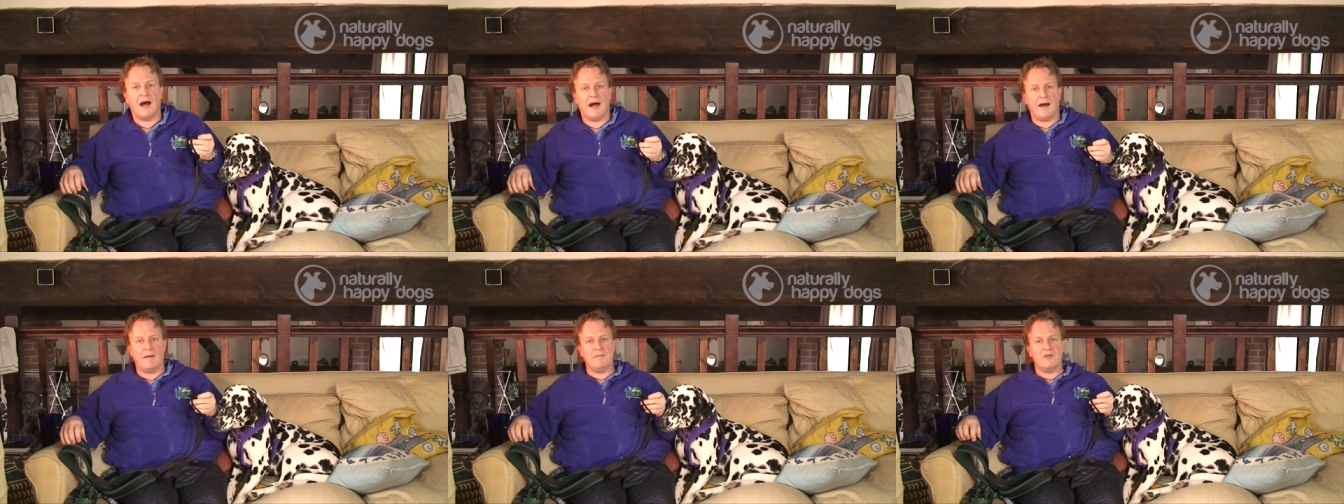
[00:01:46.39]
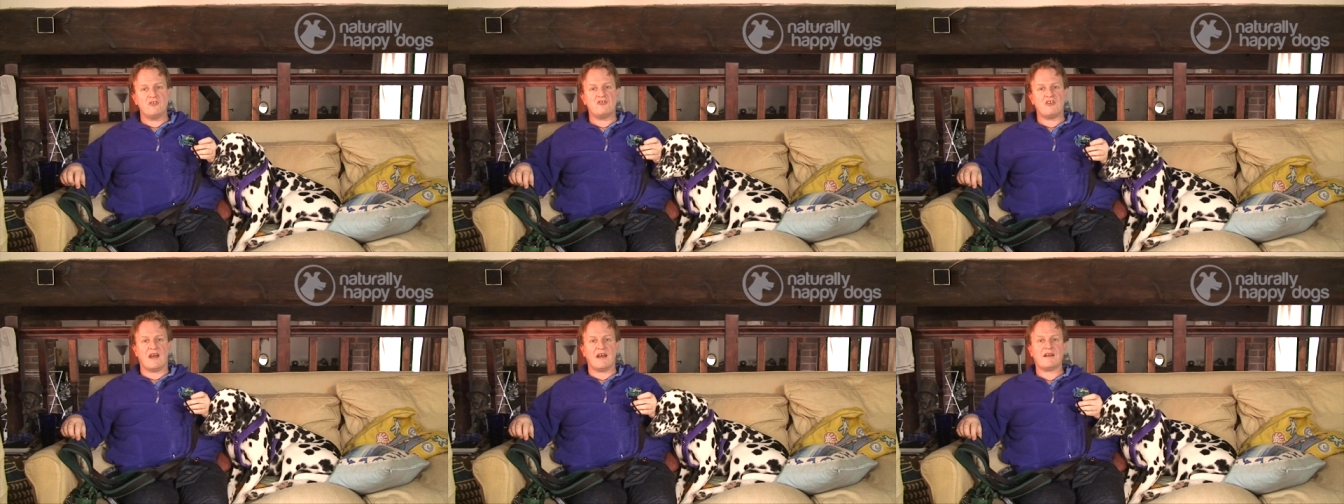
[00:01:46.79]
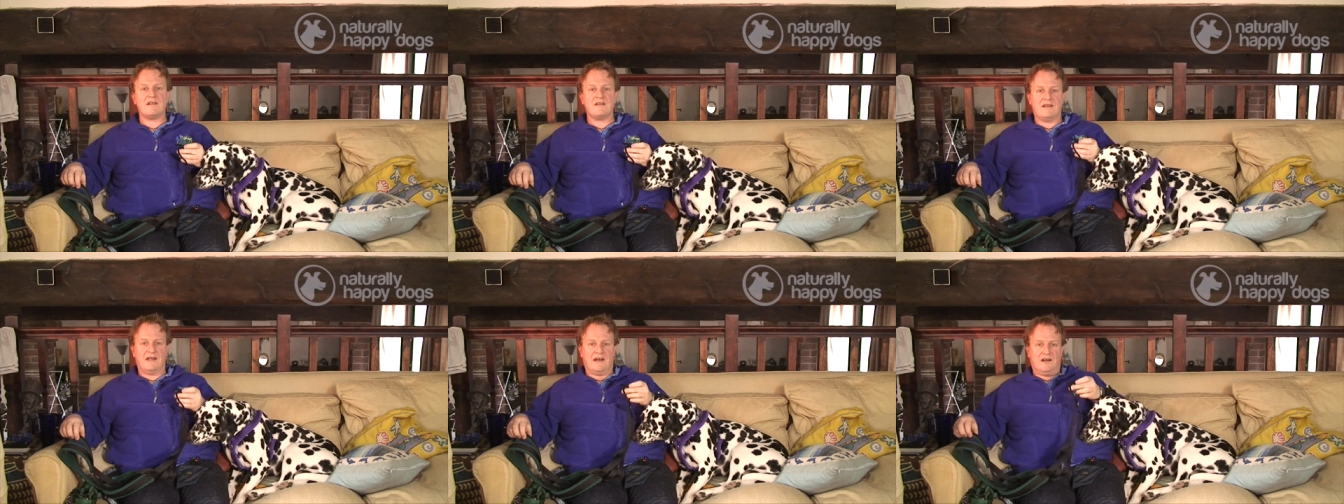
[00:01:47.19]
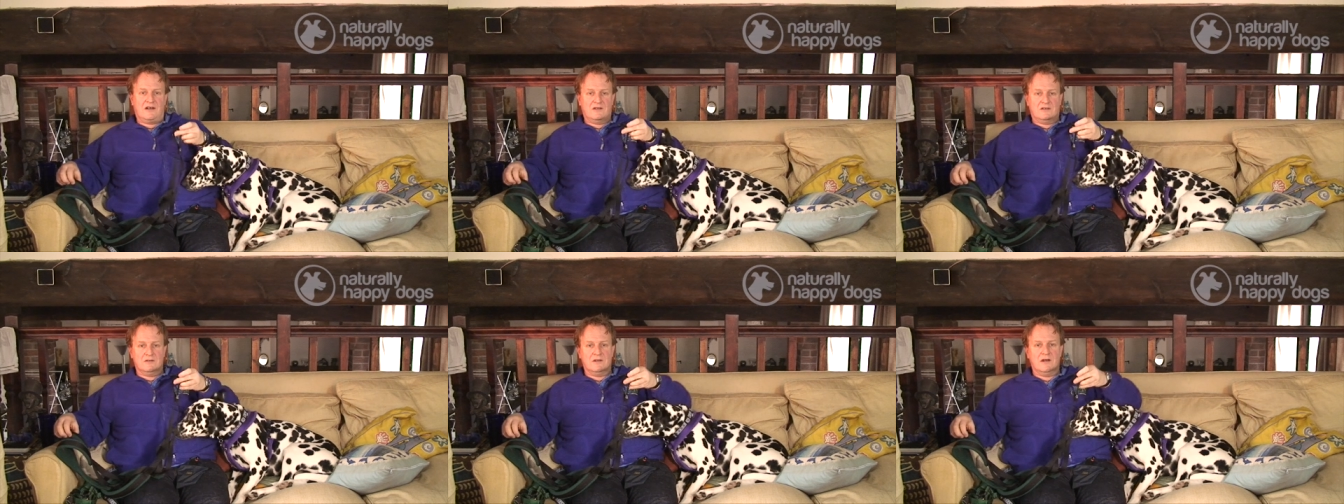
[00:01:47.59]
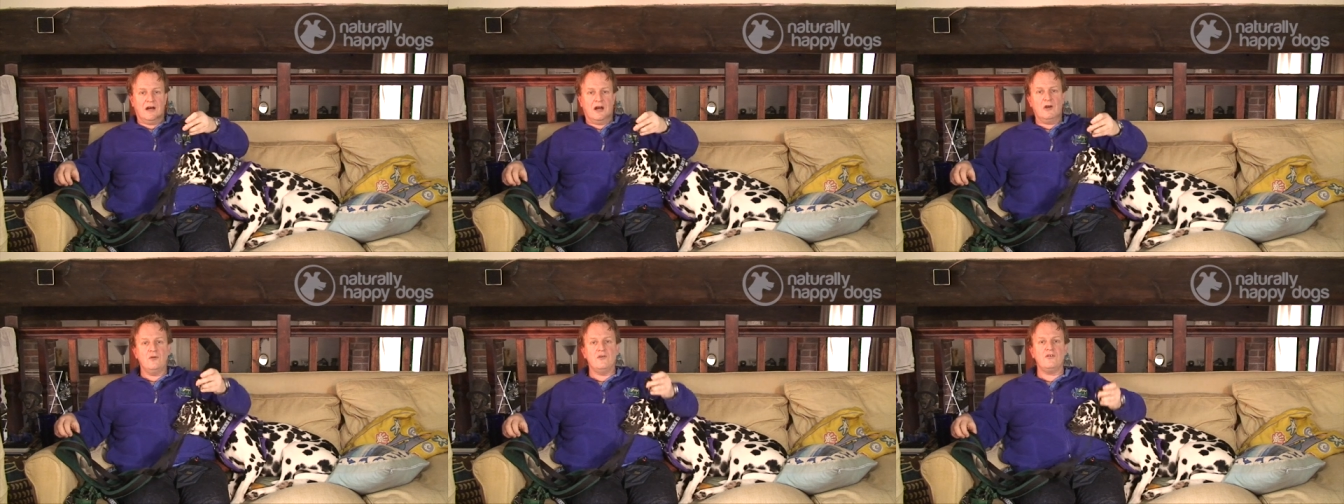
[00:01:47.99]
Um, Jack now
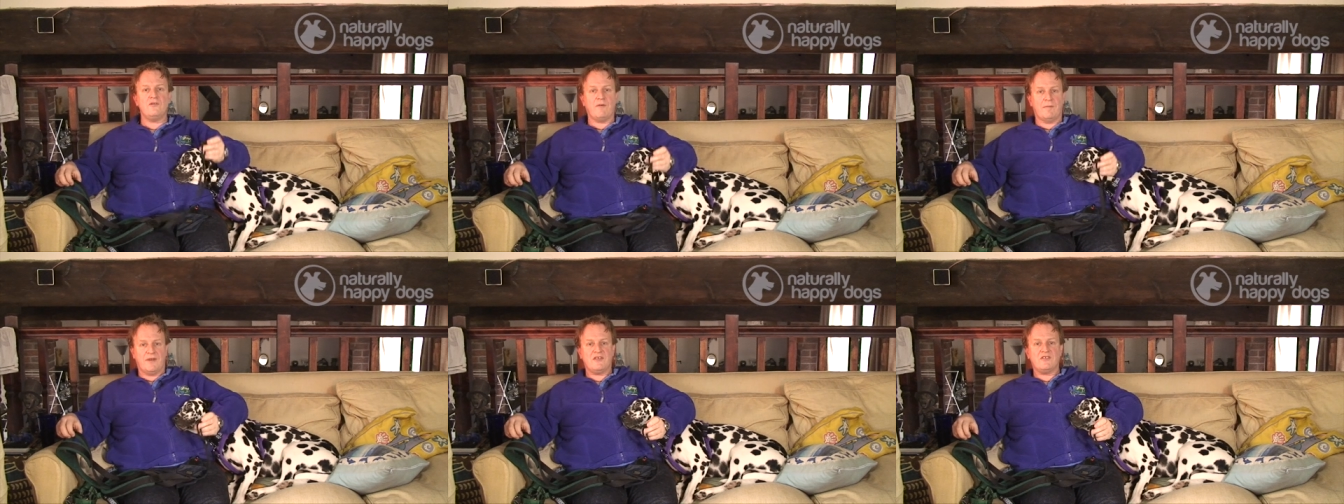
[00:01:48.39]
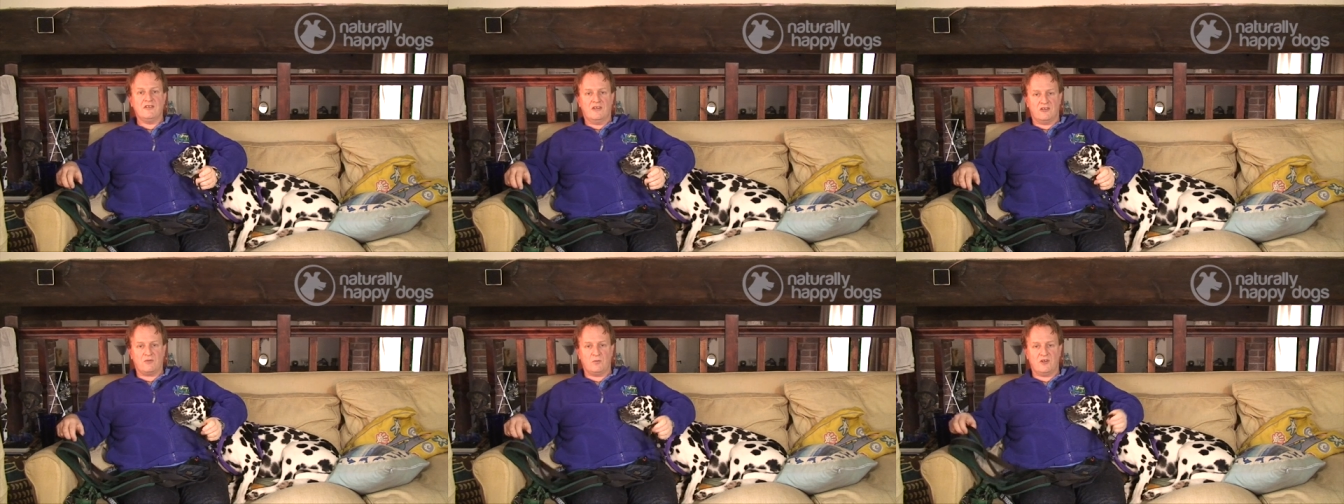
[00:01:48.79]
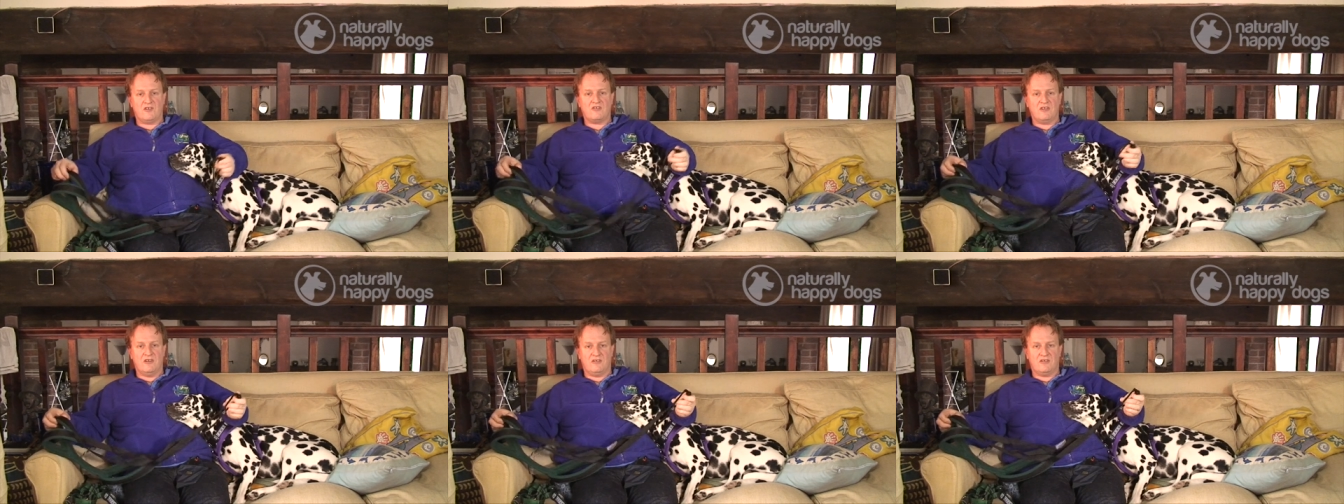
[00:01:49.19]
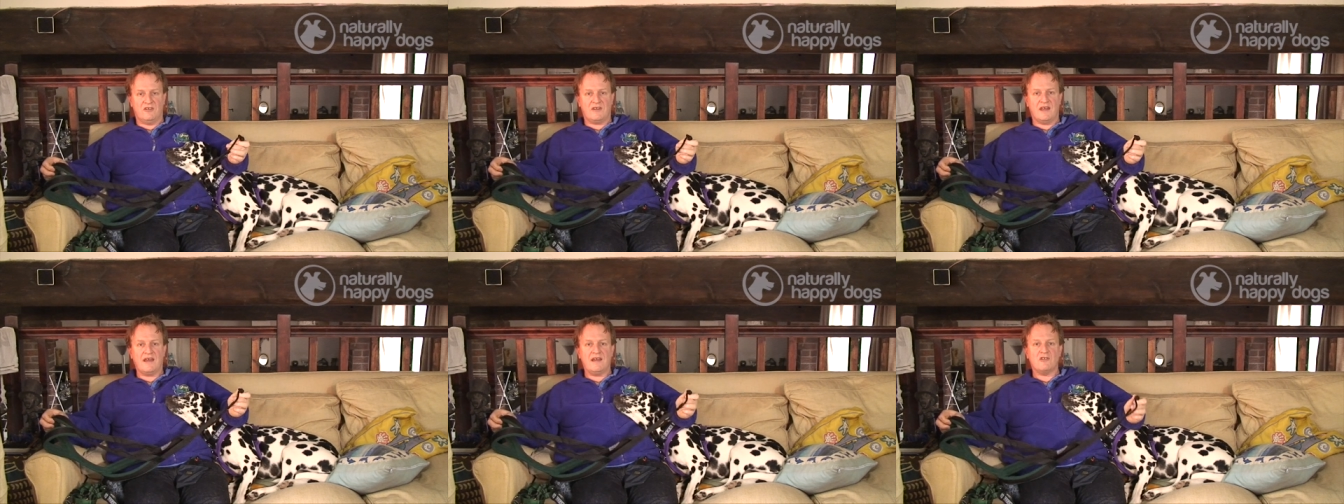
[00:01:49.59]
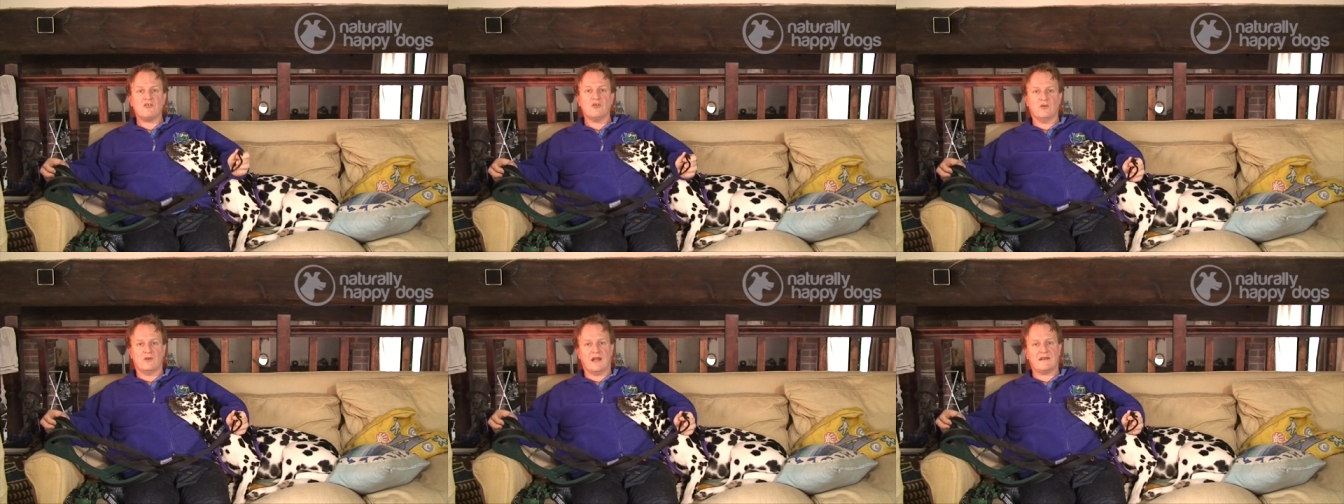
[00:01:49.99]
owns the business, which today is
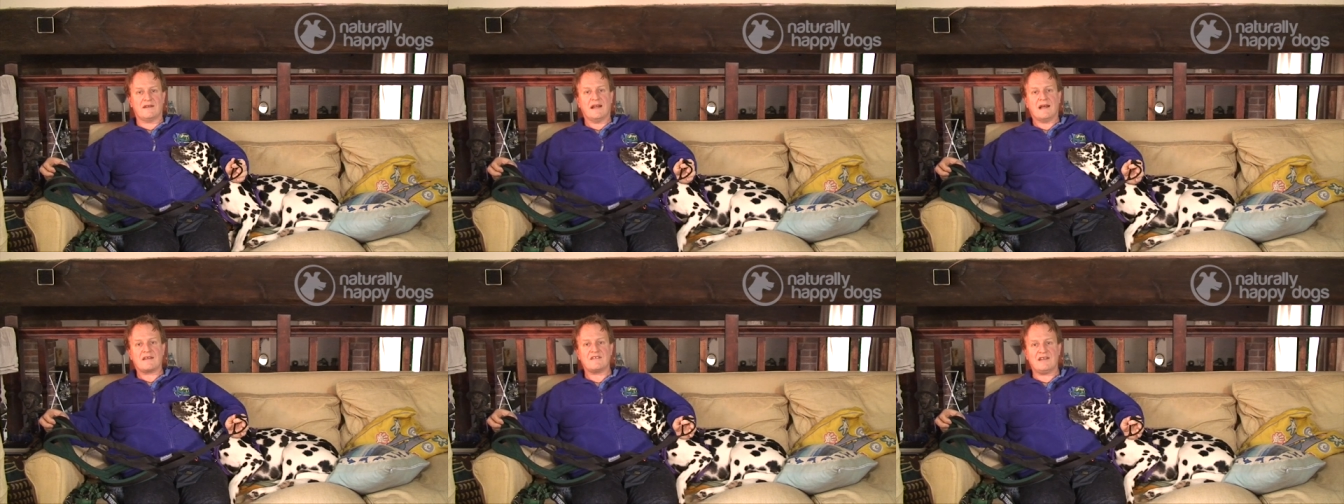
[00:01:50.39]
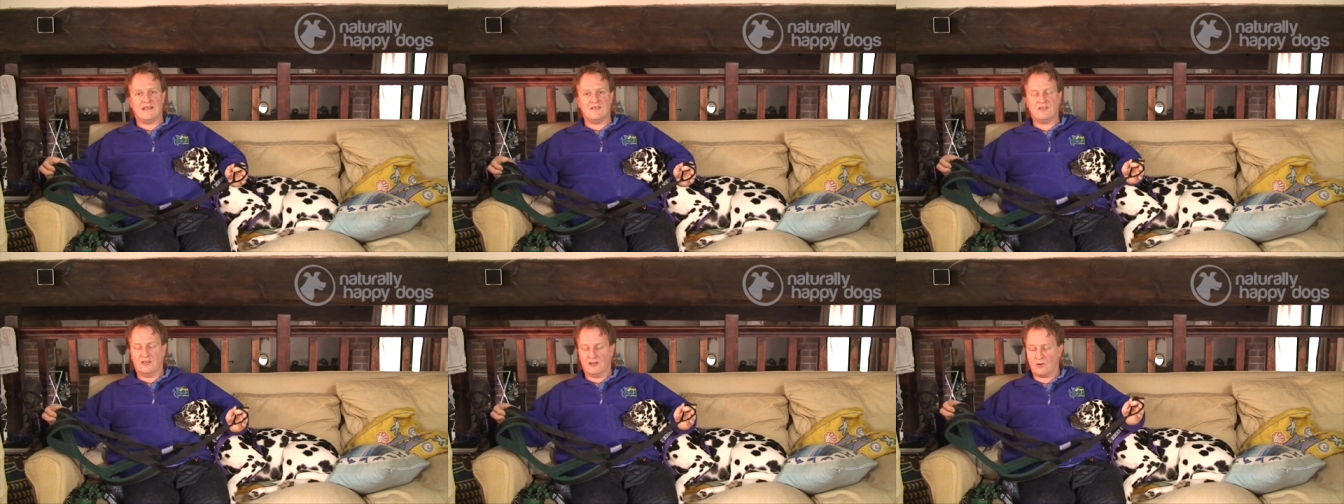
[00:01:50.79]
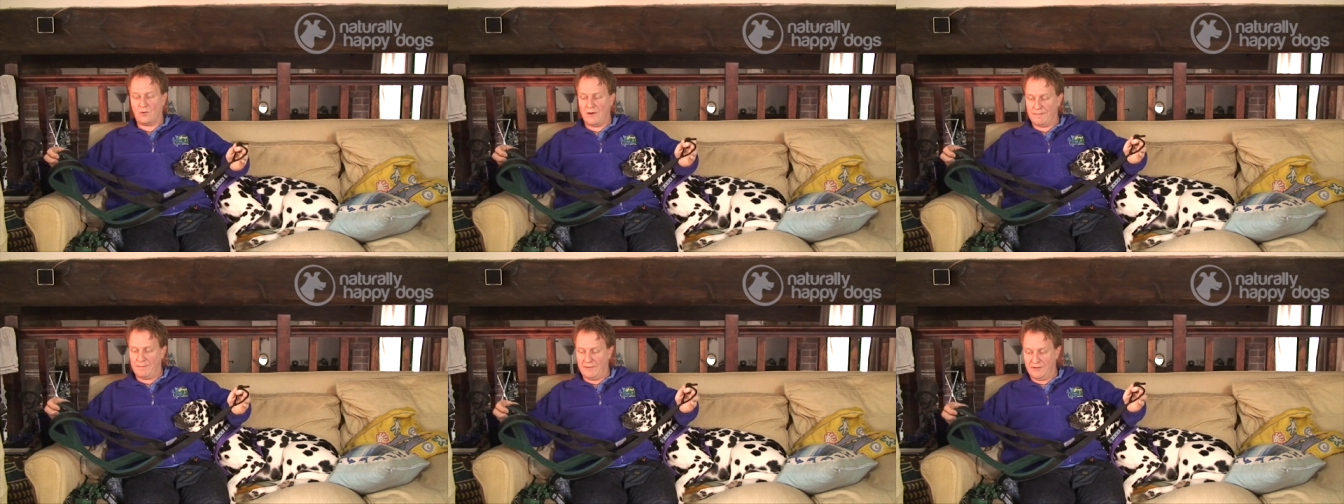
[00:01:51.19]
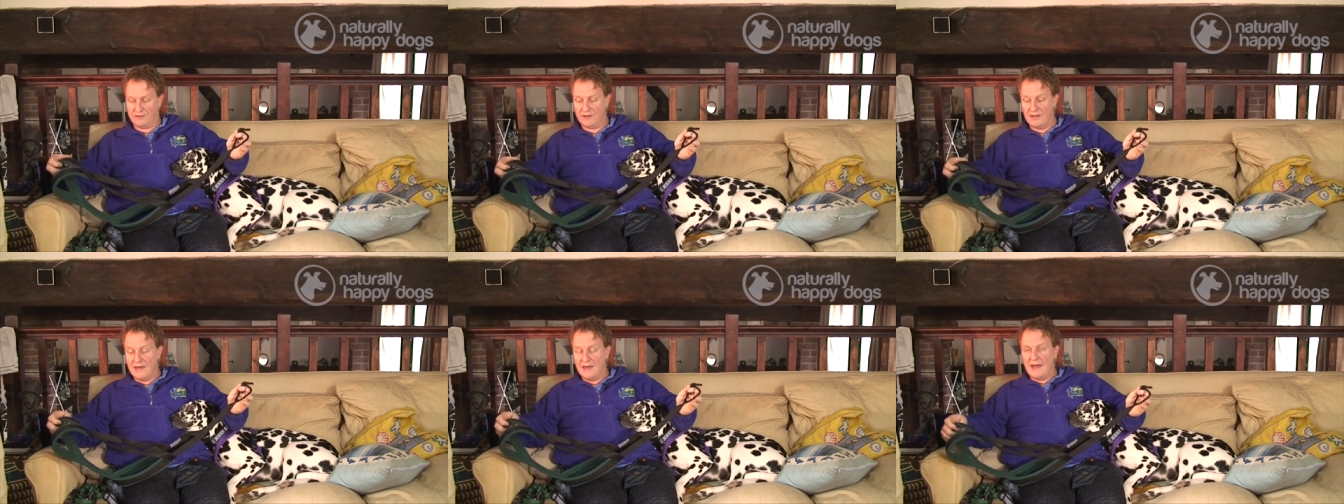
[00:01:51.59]
called Adenax Leads and Equipment,